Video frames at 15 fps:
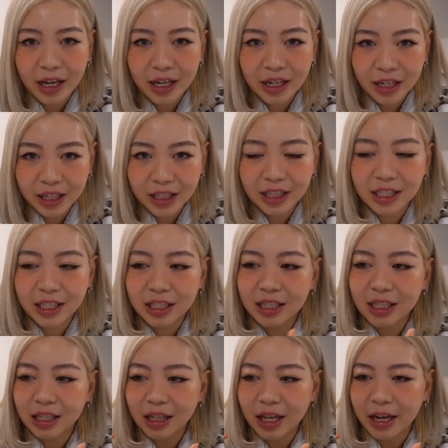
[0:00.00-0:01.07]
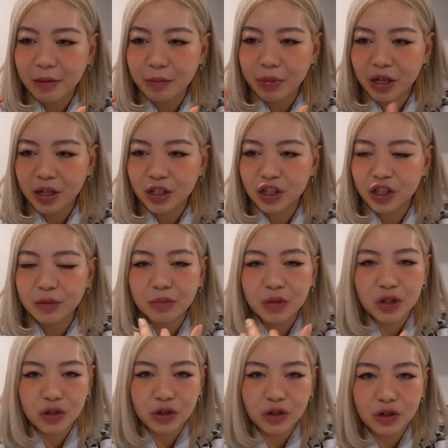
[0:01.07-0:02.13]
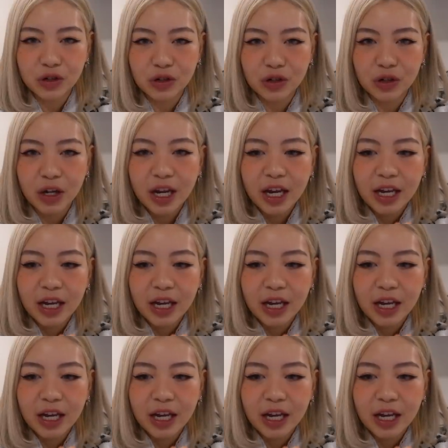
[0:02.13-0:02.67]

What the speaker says: it is like being shipped to